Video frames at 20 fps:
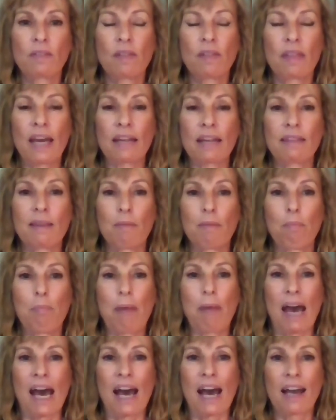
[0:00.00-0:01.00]
that the
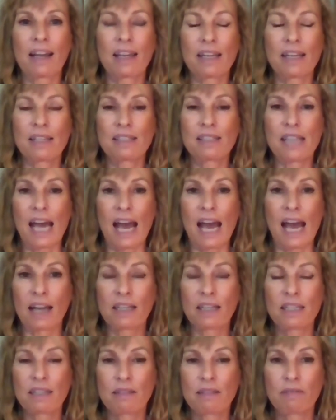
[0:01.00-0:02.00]
back is
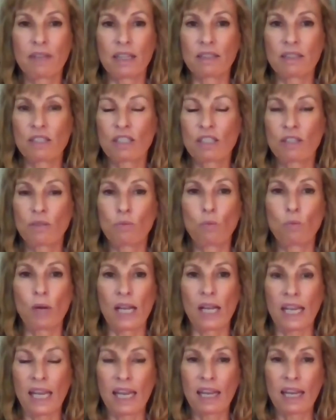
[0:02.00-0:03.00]
active and
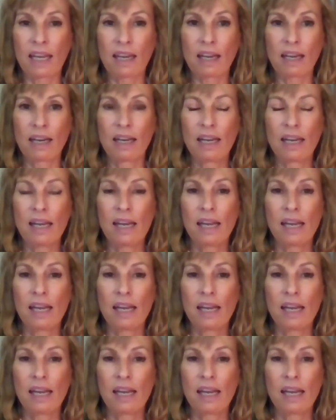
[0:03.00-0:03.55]
swinging